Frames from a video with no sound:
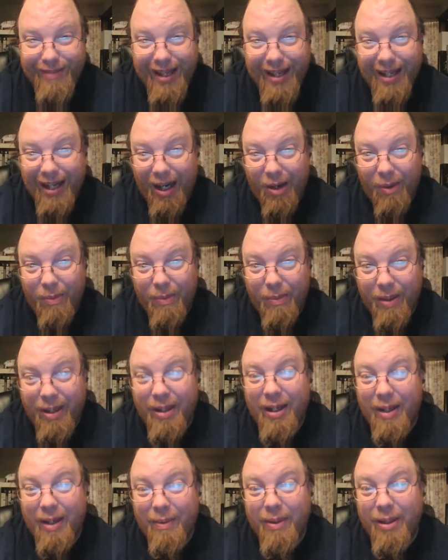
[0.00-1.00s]
And I want
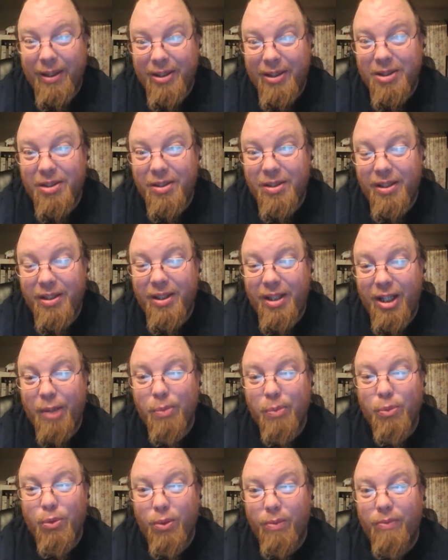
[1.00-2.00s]
I want to
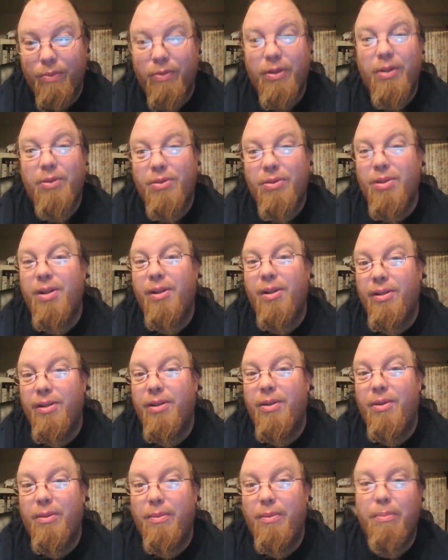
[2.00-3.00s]
keep room for those Dunkin'
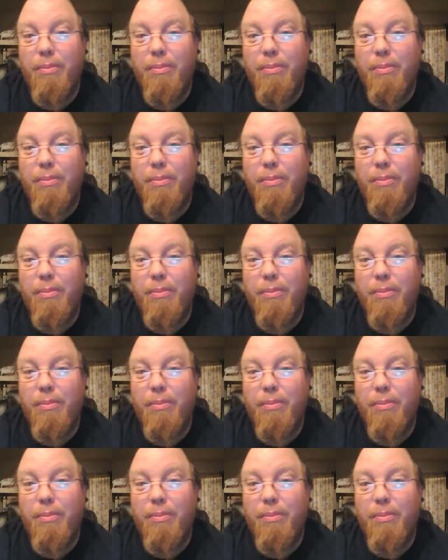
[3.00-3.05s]
Donuts